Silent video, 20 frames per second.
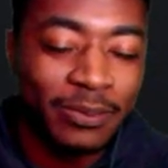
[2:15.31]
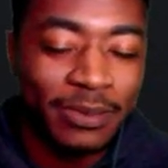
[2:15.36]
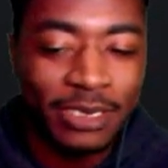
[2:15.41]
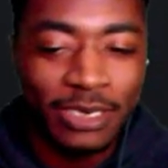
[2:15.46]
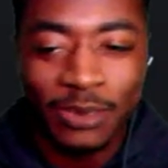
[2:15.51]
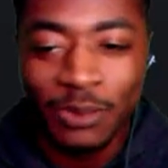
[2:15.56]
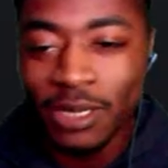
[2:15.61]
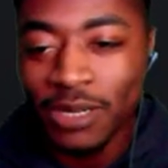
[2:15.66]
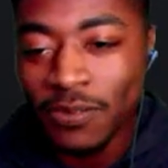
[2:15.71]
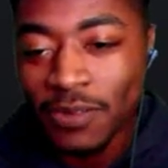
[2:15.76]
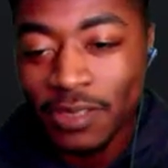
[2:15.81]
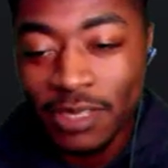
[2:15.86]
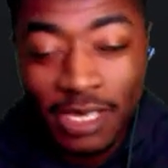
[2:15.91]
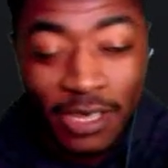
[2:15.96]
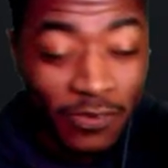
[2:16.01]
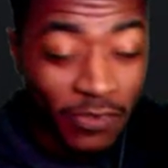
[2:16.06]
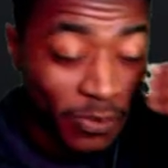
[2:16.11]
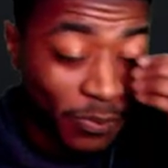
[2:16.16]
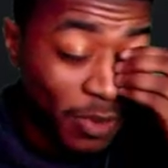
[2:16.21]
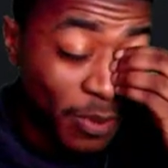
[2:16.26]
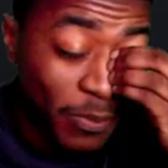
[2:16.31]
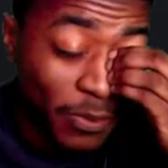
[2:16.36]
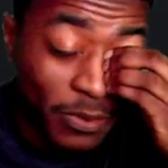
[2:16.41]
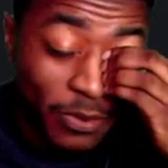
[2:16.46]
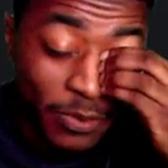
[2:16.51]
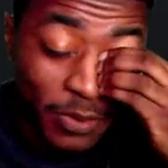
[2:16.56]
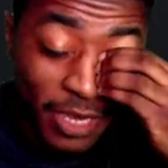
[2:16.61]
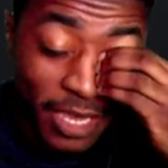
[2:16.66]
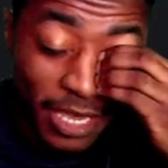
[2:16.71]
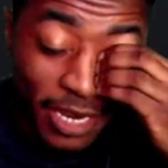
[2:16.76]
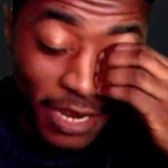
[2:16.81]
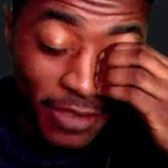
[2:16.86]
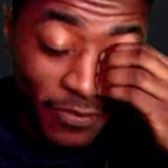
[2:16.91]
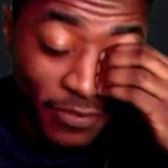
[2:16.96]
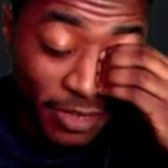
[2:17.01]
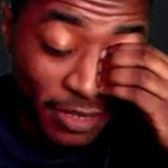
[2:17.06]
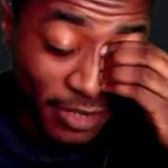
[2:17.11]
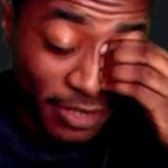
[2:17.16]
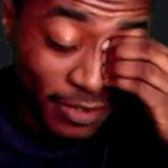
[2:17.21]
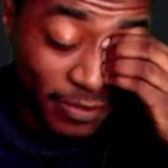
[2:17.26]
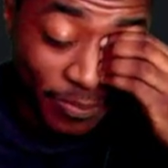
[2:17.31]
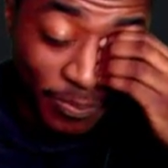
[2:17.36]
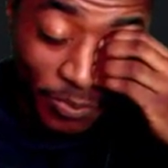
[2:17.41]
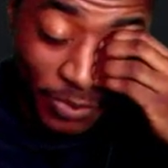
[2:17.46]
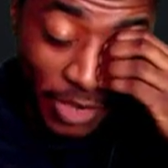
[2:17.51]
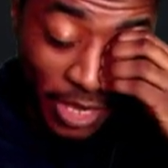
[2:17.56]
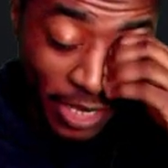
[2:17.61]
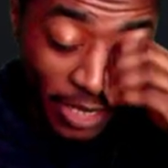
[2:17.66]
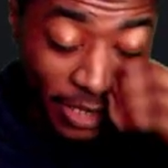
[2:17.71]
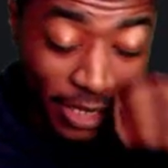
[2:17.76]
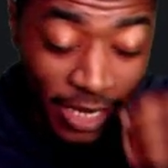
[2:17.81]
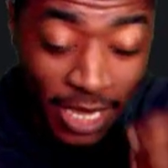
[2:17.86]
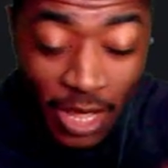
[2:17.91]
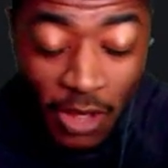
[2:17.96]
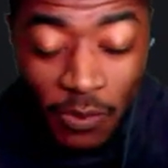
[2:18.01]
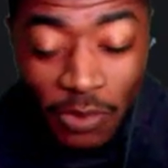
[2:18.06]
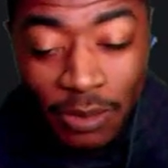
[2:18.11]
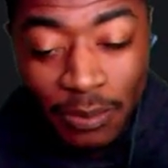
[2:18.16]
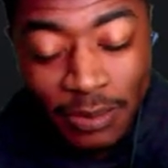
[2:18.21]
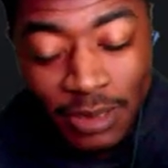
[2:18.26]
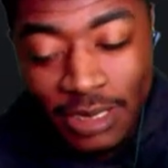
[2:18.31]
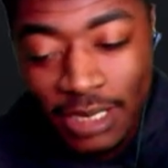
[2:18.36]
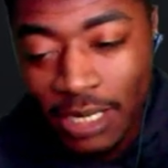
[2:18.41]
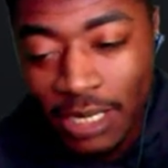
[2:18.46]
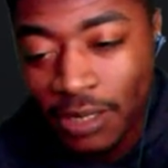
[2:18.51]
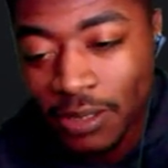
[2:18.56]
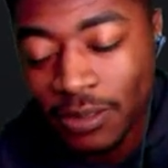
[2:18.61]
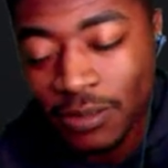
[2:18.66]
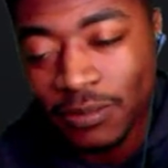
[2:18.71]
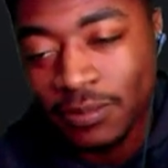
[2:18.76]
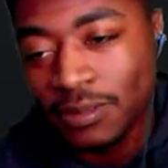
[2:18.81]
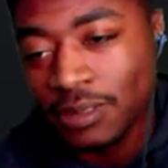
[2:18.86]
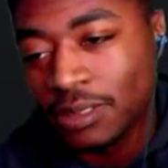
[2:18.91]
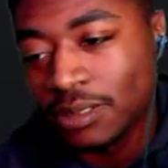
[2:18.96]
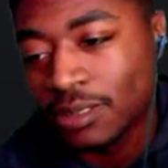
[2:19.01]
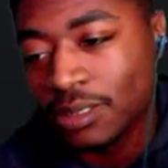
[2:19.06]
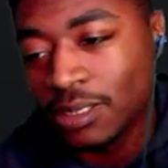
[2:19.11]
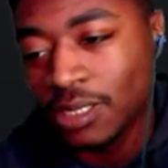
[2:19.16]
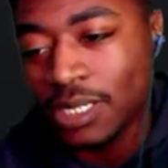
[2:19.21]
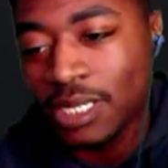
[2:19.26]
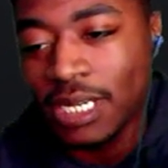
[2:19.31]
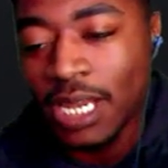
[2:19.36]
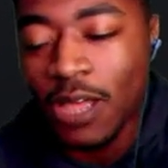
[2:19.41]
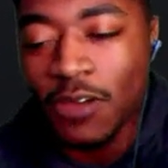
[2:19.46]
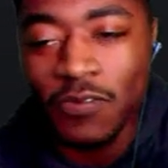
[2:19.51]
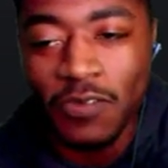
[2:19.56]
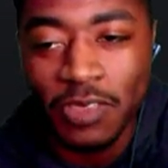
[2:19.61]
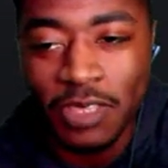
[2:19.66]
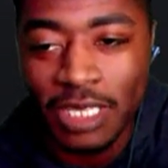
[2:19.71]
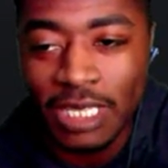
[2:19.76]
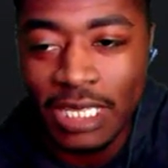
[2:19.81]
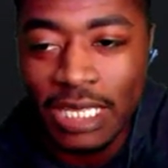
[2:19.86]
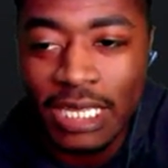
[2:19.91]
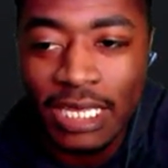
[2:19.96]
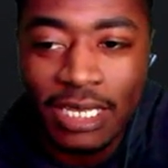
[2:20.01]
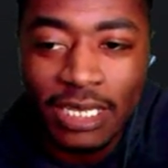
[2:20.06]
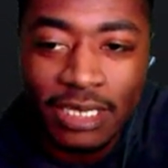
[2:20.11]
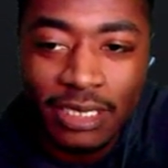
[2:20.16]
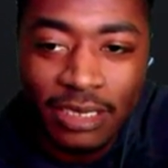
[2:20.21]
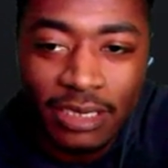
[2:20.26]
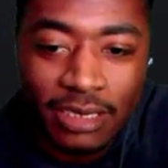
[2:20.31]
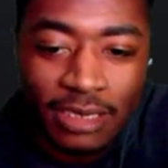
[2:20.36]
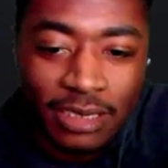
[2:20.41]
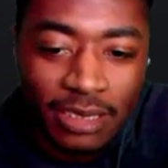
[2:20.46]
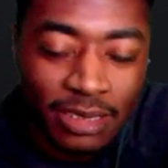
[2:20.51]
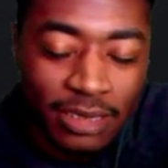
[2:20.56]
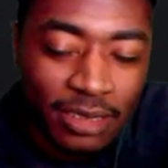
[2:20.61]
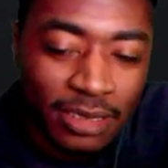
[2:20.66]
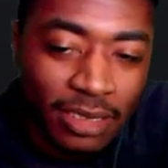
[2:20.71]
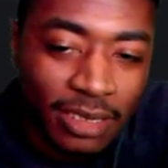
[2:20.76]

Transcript: She's doing everything for people who can't even like help themselves, looking out for the kids.